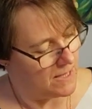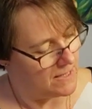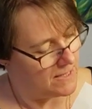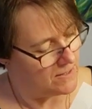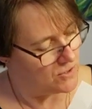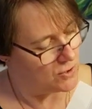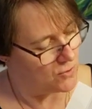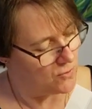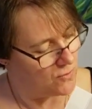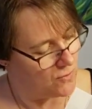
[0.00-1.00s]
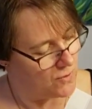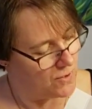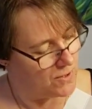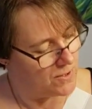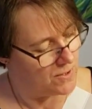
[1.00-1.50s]
And then
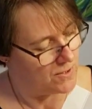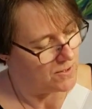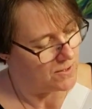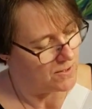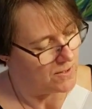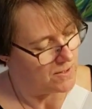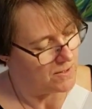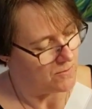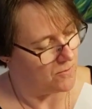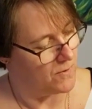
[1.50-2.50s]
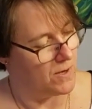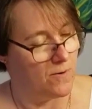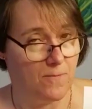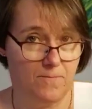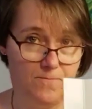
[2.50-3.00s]
join over here.